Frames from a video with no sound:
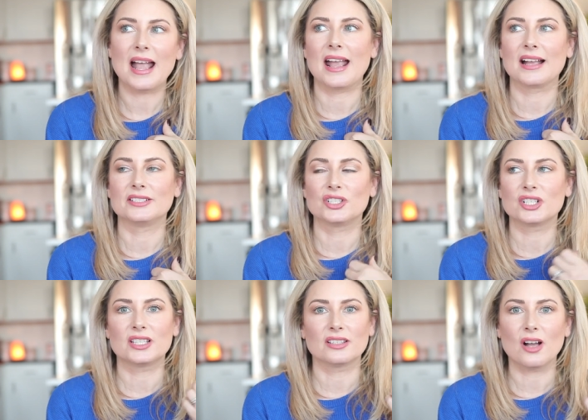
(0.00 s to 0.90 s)
and
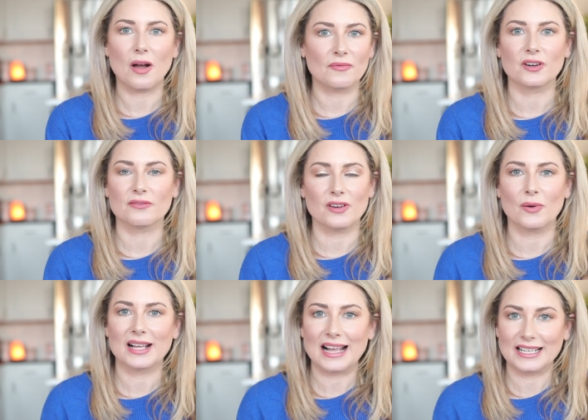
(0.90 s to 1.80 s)
just the comfort of
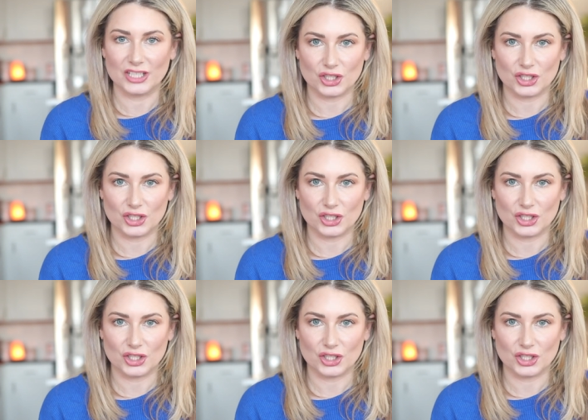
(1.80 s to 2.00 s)
knowing I can